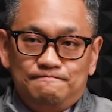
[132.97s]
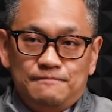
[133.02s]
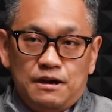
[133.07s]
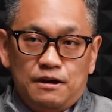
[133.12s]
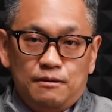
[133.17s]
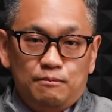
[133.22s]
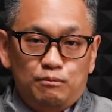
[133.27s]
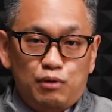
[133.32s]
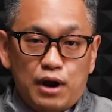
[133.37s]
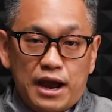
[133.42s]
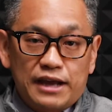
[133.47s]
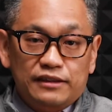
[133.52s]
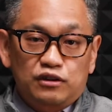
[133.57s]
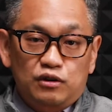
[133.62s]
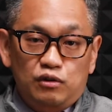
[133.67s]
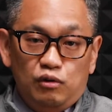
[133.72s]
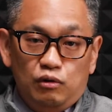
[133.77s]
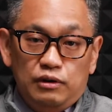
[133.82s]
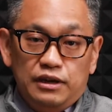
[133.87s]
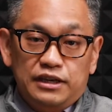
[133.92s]
um,
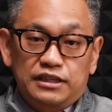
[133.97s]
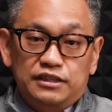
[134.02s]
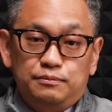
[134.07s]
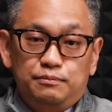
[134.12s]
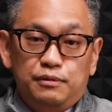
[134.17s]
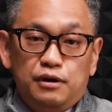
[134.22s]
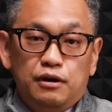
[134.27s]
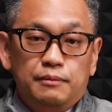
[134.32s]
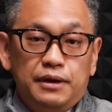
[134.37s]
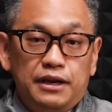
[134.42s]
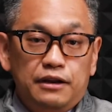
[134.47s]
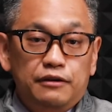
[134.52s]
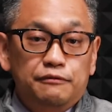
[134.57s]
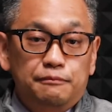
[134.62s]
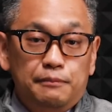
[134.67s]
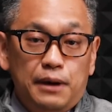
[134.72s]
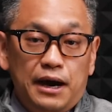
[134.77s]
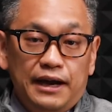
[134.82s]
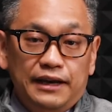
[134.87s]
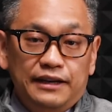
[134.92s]
practical experiment
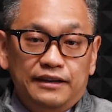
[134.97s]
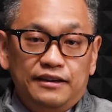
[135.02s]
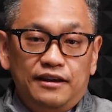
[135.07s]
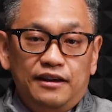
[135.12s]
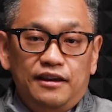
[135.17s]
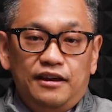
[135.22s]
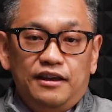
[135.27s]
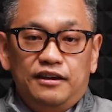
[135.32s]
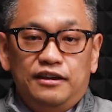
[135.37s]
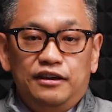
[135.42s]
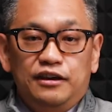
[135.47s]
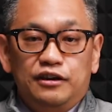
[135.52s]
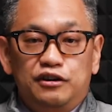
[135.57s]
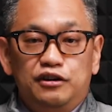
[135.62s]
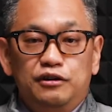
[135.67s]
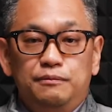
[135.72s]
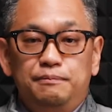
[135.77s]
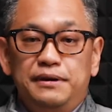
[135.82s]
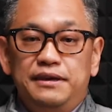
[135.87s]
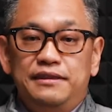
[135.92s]
of mine. It
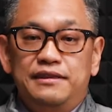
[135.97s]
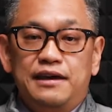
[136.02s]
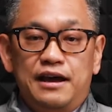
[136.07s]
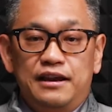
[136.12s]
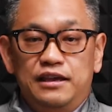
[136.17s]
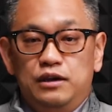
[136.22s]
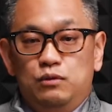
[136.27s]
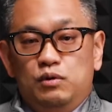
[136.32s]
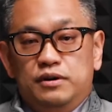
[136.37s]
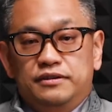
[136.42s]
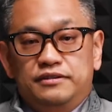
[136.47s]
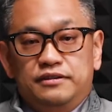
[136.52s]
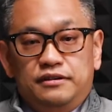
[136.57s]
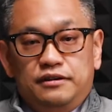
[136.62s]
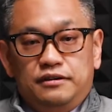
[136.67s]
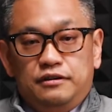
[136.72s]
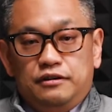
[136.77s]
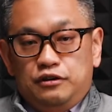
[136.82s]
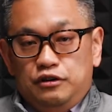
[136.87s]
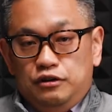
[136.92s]
could be that he
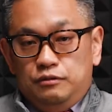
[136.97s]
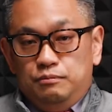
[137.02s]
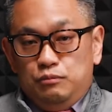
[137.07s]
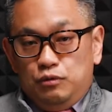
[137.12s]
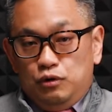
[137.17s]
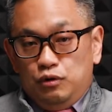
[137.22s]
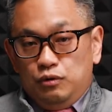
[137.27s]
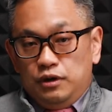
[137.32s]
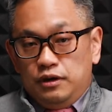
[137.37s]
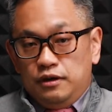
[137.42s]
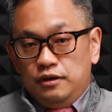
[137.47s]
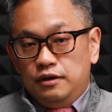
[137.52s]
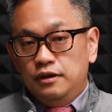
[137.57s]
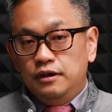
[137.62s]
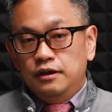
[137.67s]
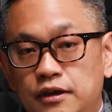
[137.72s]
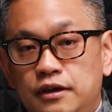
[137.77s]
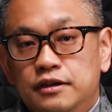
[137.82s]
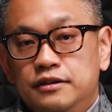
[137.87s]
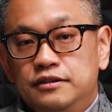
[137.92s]
wasn't in a good mood.
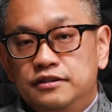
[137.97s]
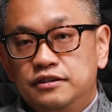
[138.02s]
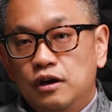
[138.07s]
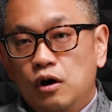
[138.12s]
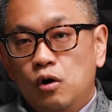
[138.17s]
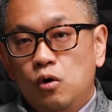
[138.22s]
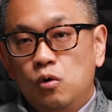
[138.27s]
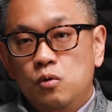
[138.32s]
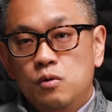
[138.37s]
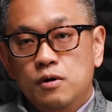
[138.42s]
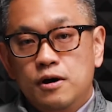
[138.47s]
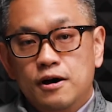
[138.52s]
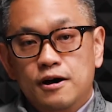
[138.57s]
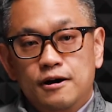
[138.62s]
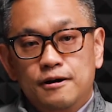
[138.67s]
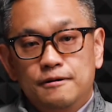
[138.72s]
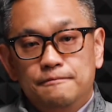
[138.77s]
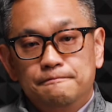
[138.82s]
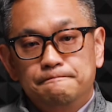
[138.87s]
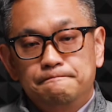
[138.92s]
So
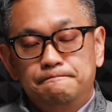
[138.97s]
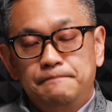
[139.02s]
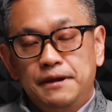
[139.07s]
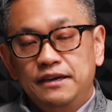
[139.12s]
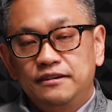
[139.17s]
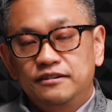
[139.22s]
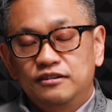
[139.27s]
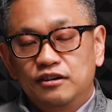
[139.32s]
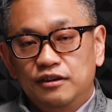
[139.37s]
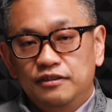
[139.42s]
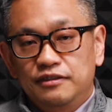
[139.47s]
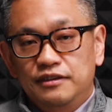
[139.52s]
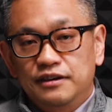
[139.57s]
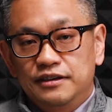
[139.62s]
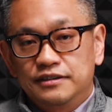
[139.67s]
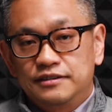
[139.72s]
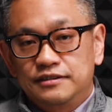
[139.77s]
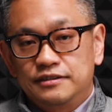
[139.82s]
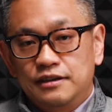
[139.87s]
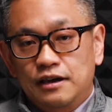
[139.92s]
um, based on
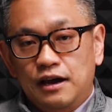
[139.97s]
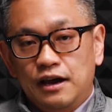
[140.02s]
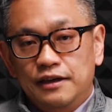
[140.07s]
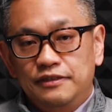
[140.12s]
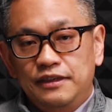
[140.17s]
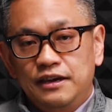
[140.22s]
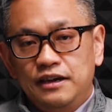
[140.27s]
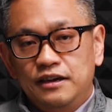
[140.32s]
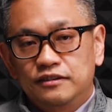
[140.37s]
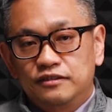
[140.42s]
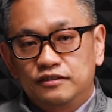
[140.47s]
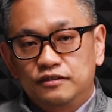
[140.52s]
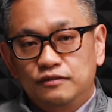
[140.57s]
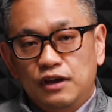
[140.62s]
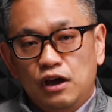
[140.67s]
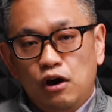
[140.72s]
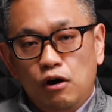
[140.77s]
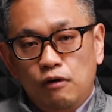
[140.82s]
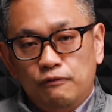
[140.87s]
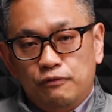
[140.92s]
this, I think it's
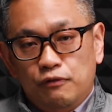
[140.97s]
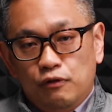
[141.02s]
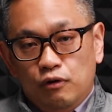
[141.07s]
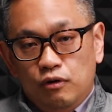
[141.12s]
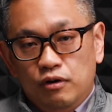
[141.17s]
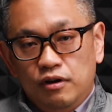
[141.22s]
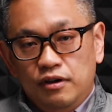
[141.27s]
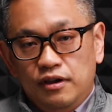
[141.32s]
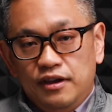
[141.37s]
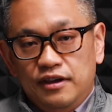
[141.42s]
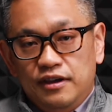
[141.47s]
helpful